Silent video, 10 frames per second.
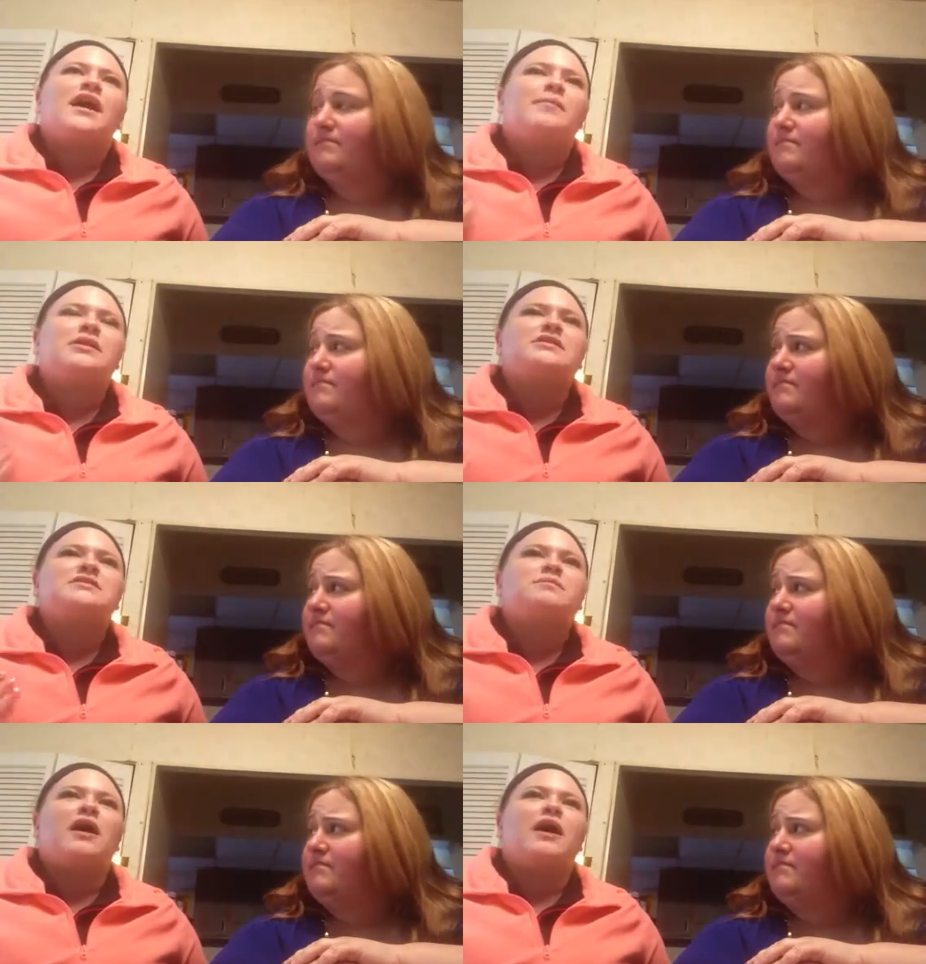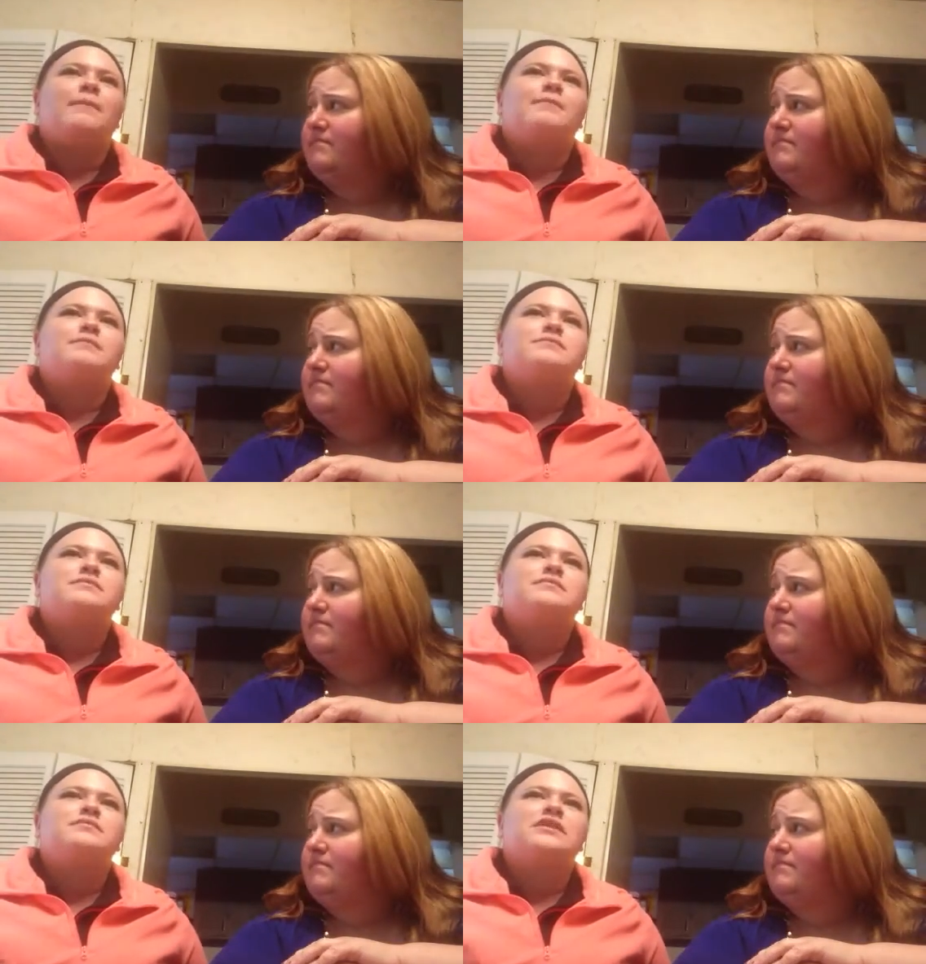Speaker 1: Emily's mom
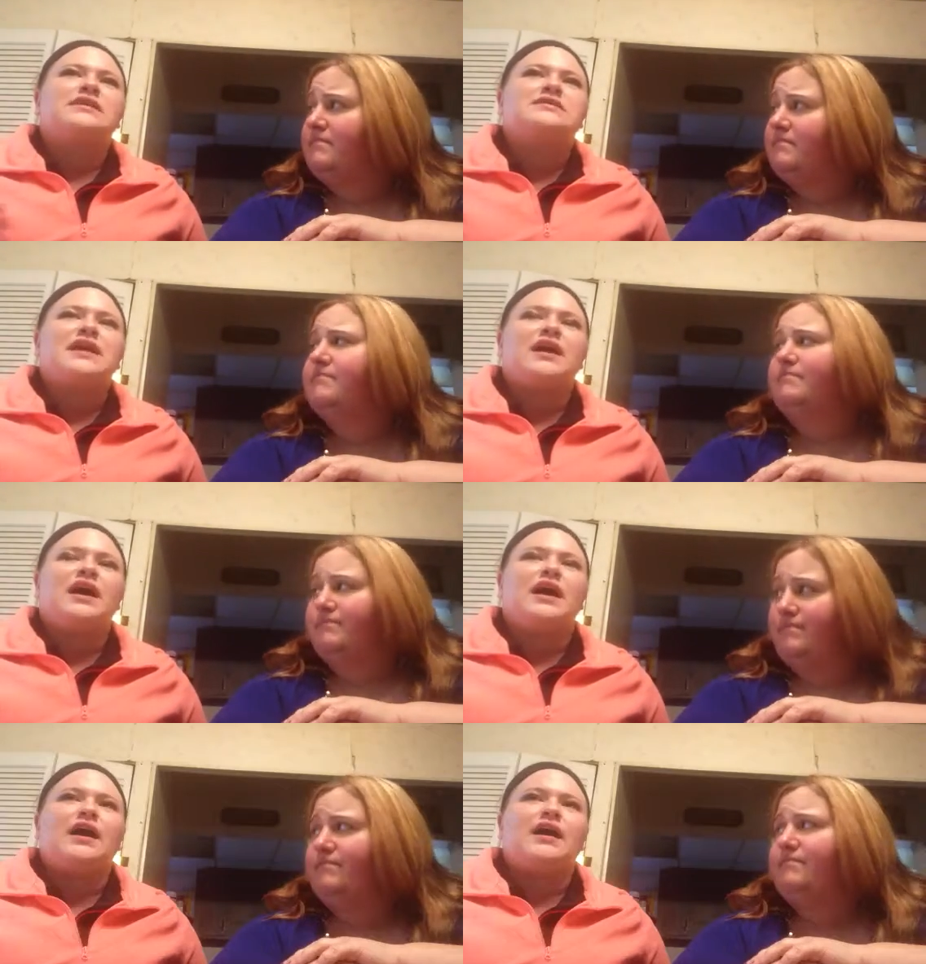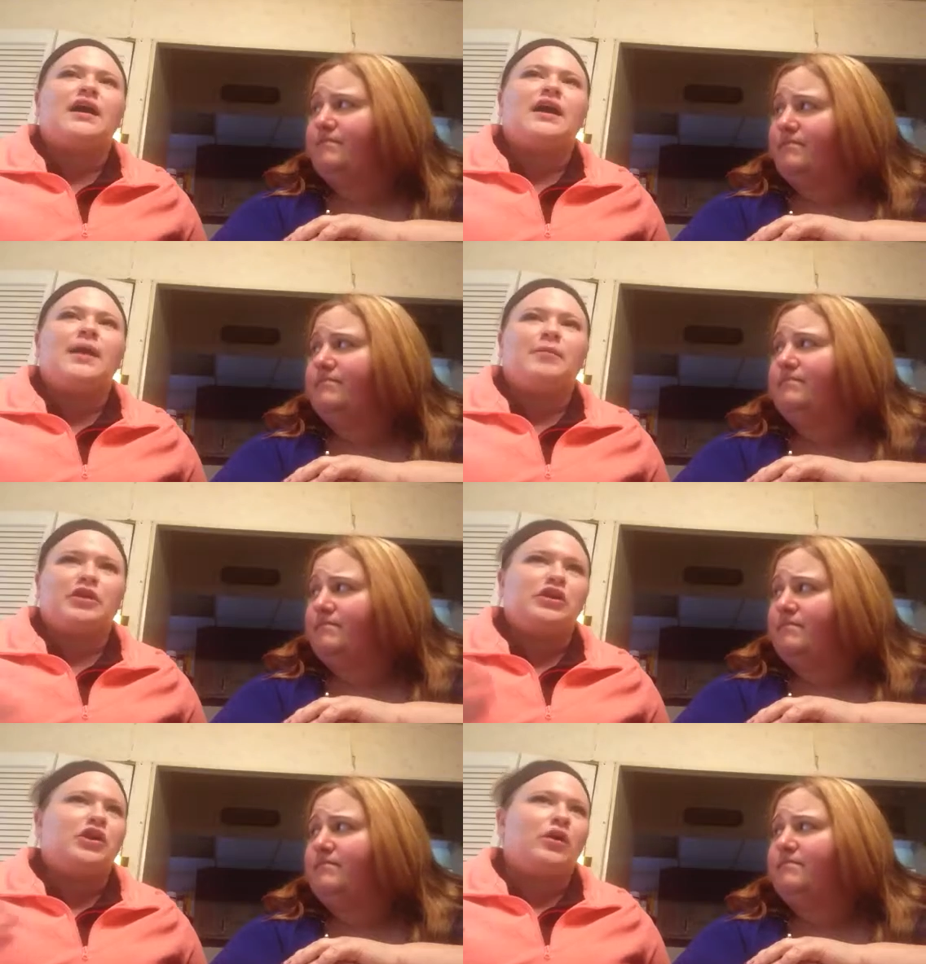lets uh,
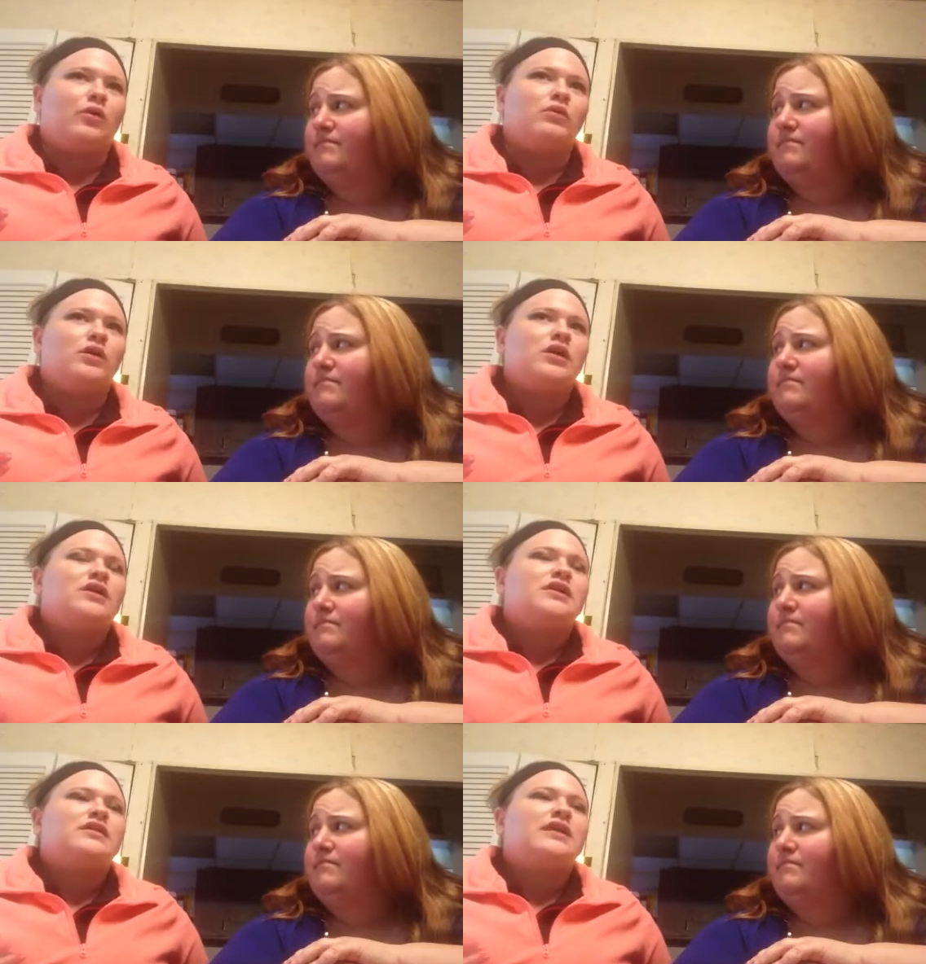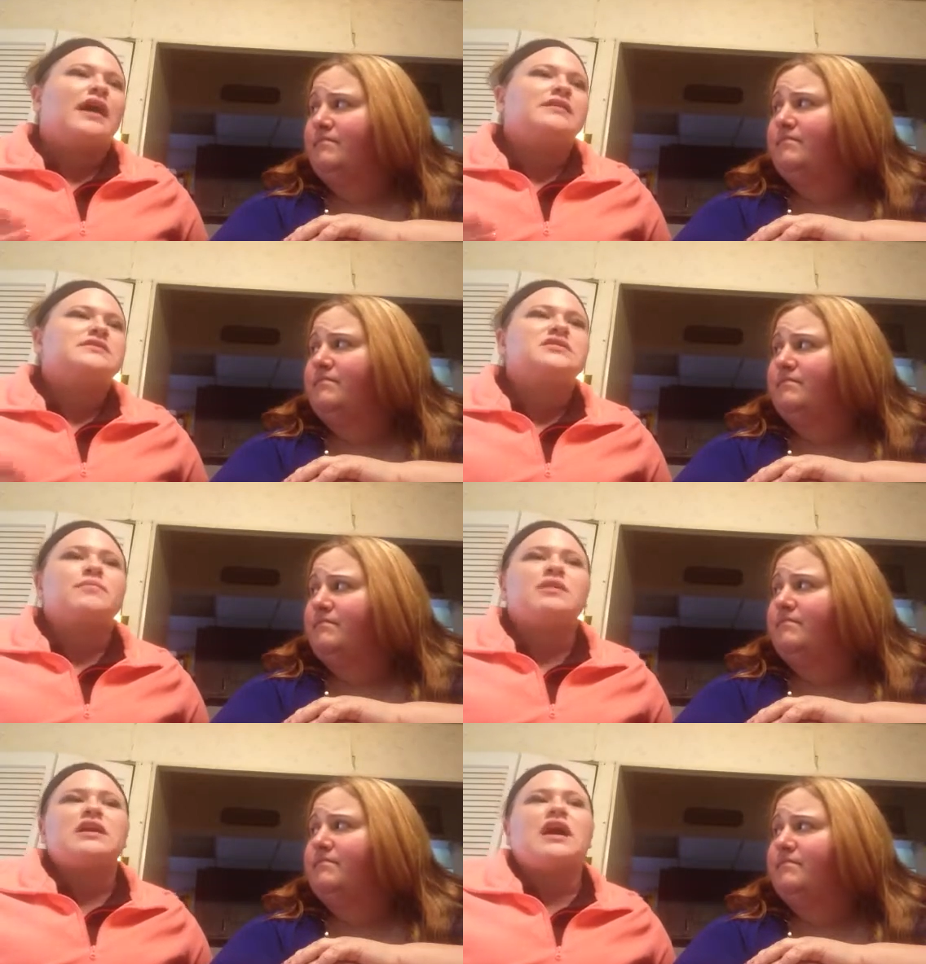Emily know that
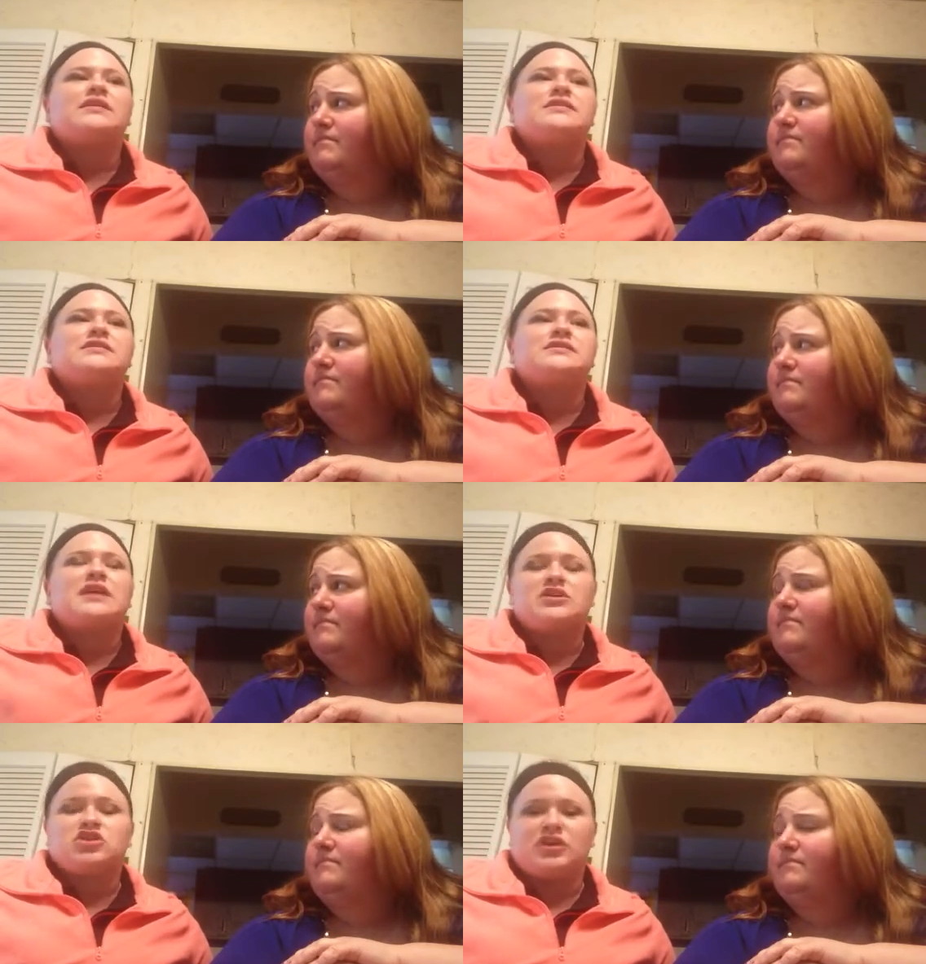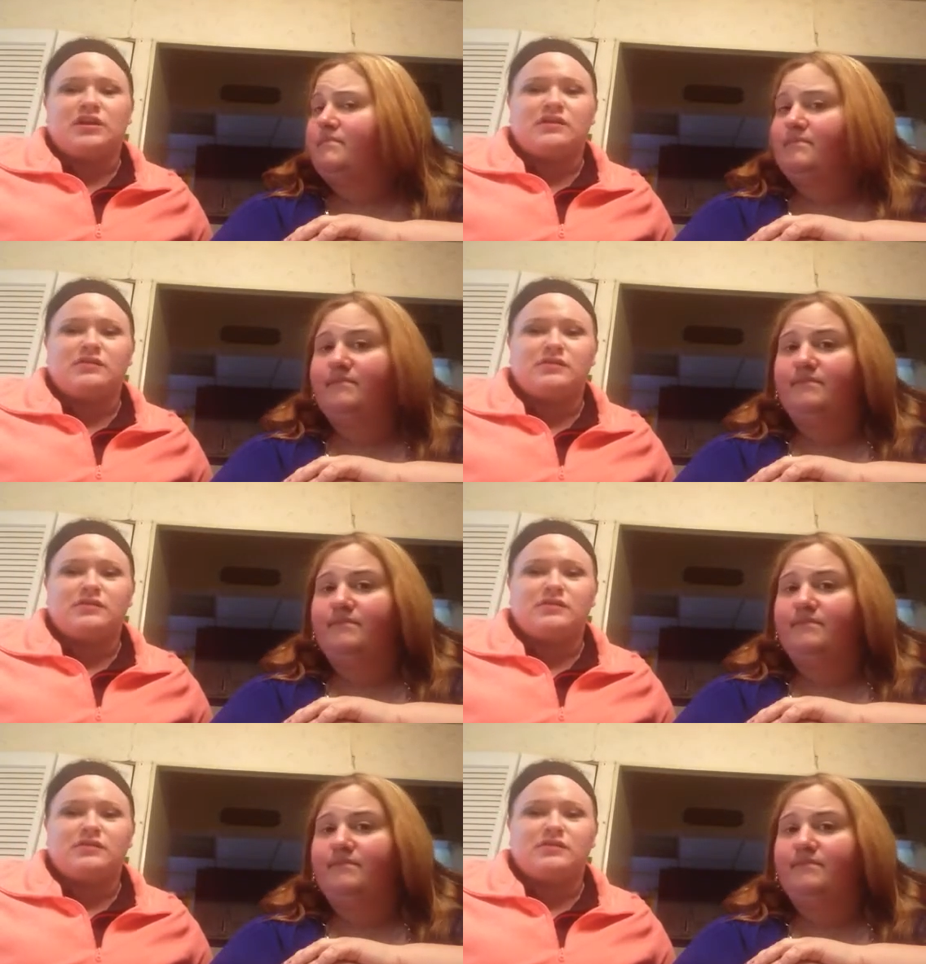somebody at the station